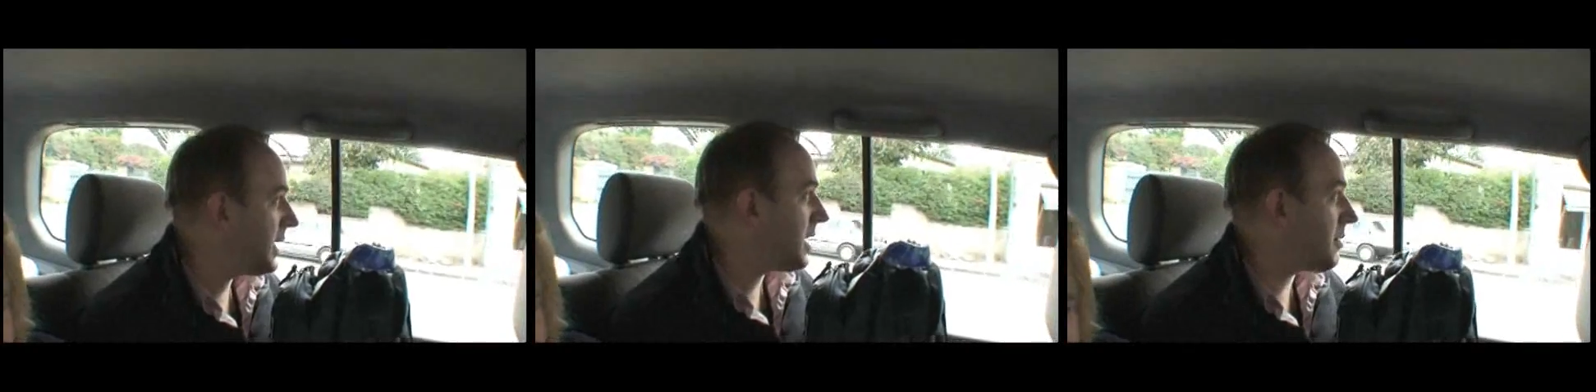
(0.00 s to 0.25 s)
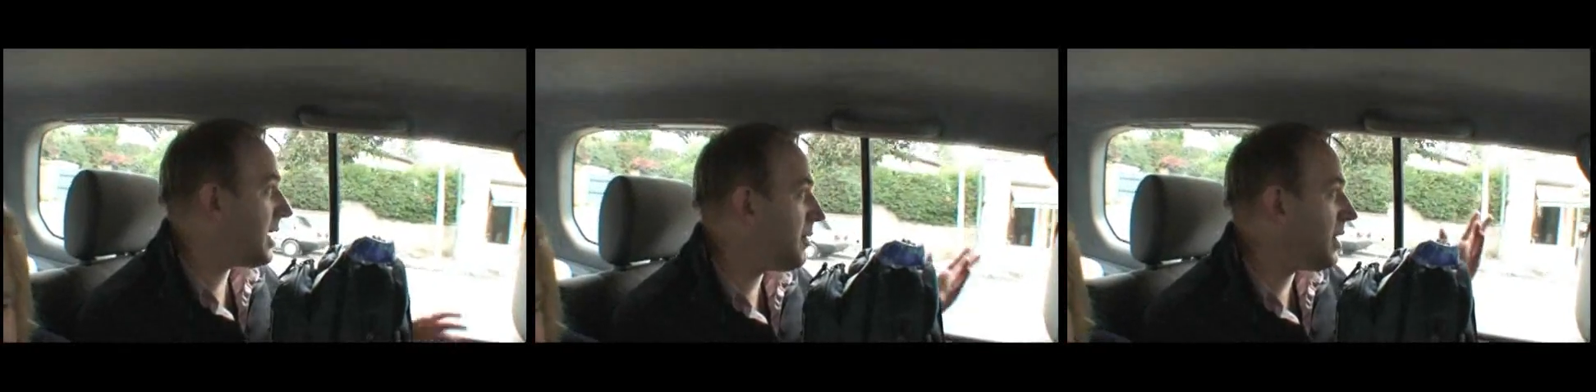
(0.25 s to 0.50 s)

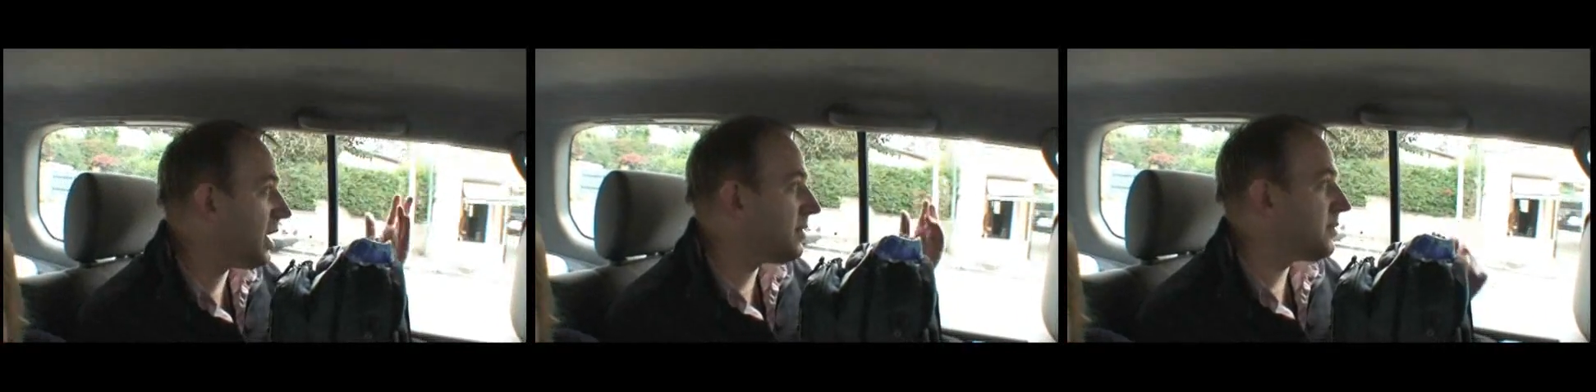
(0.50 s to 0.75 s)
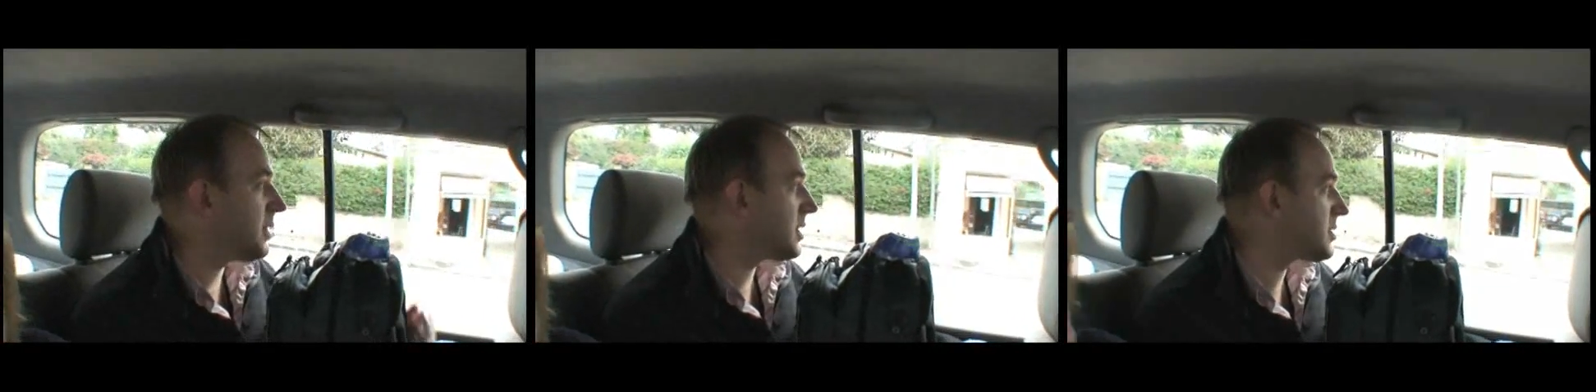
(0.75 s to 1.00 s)
Anyway, here we
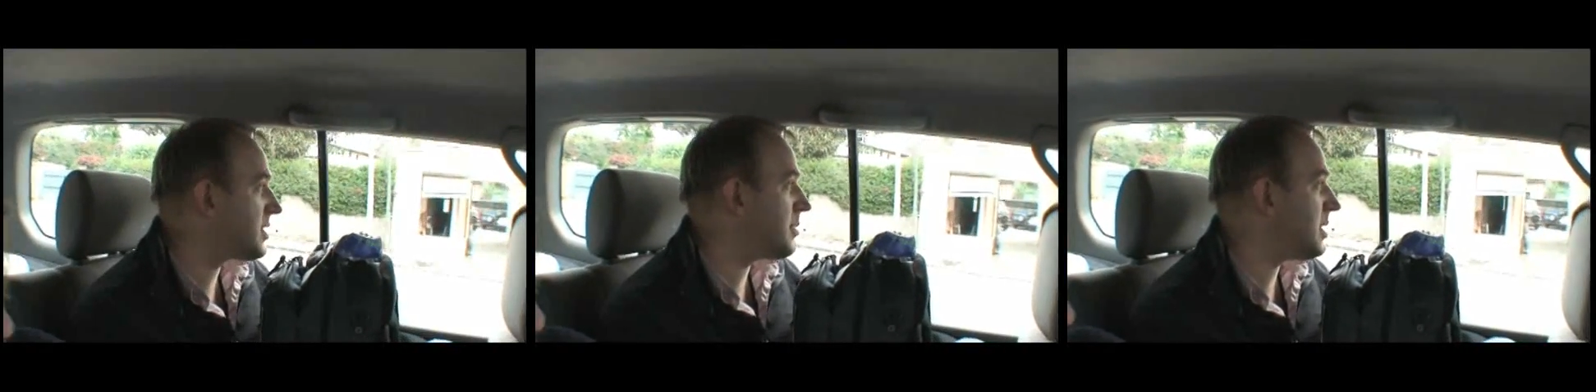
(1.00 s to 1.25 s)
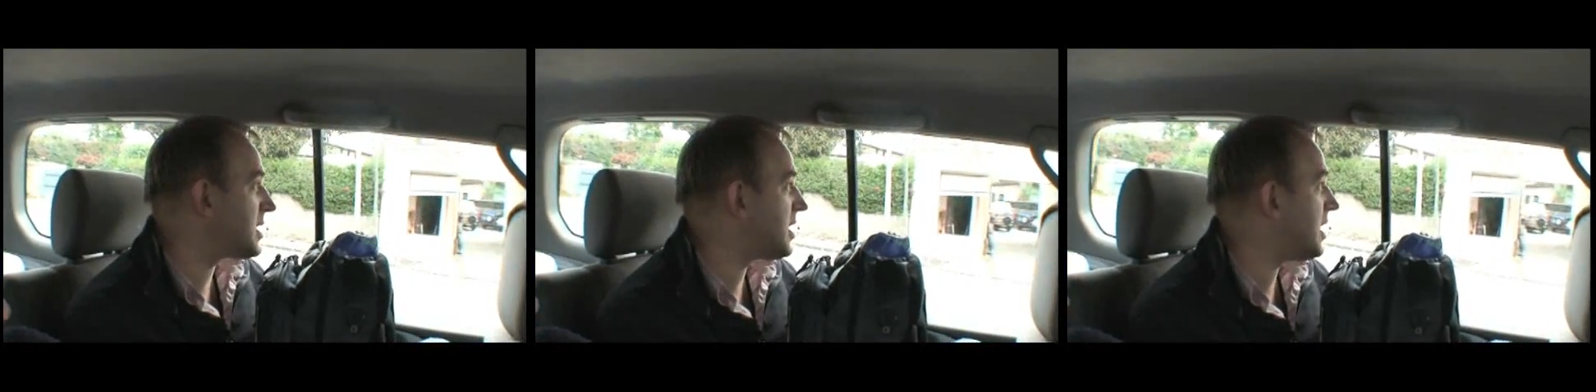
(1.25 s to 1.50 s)
are.
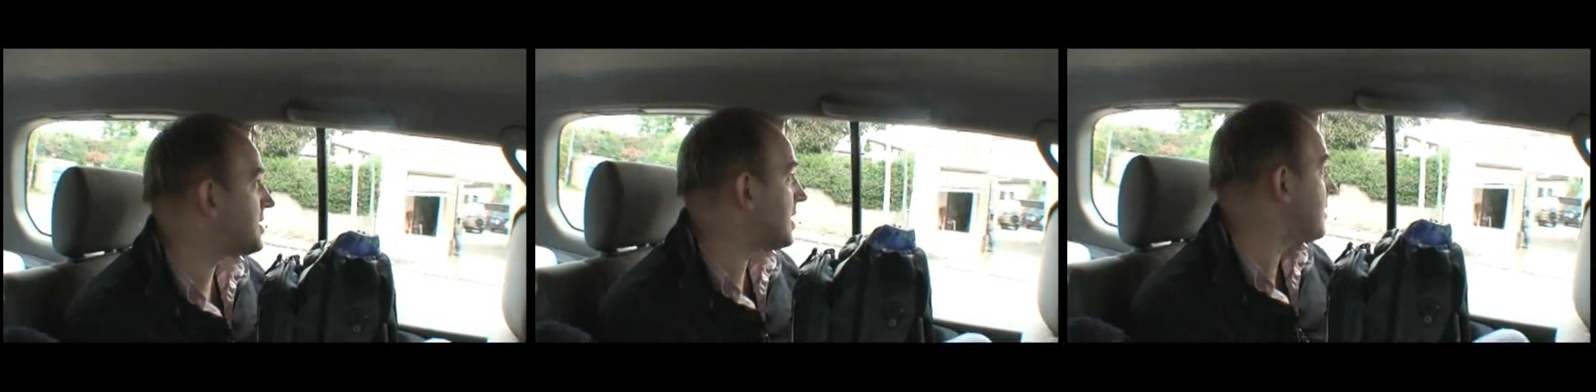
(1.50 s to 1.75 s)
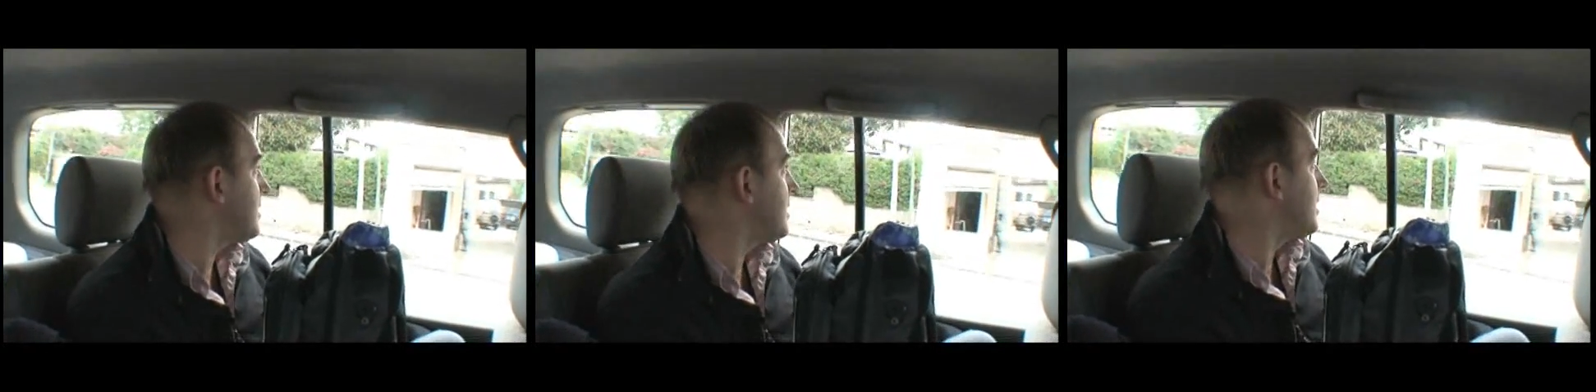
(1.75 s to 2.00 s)
Extremely
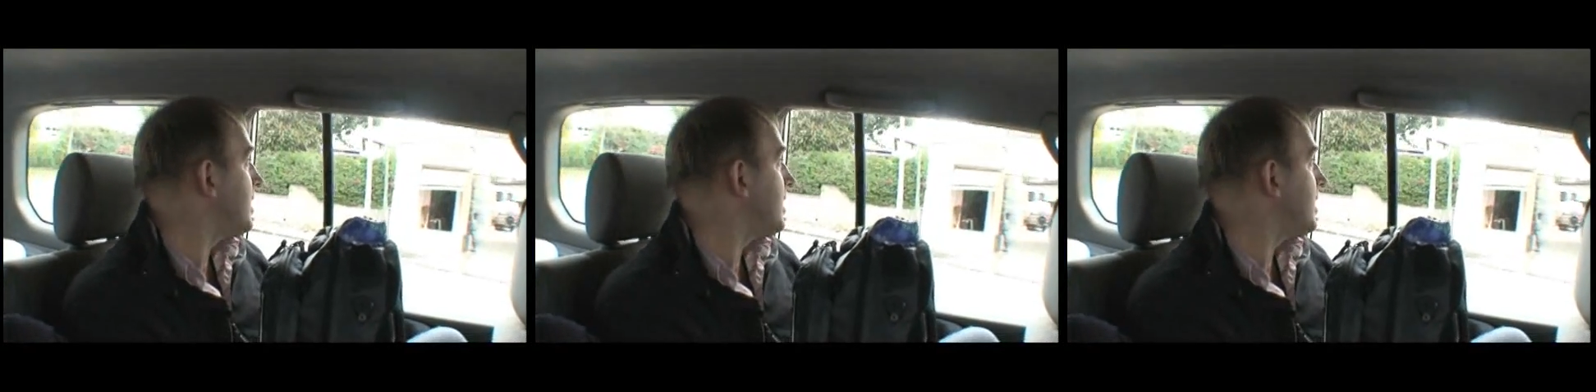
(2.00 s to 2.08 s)
exciting.